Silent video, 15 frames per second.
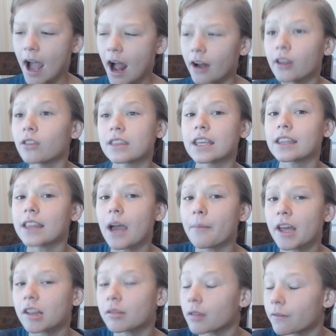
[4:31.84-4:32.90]
How do you think that
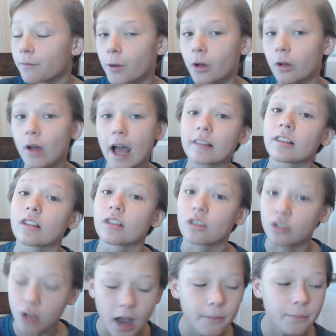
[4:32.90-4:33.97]
makes me feel as a
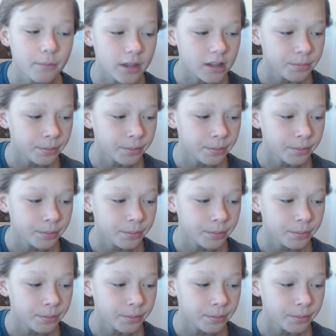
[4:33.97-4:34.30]
Zombies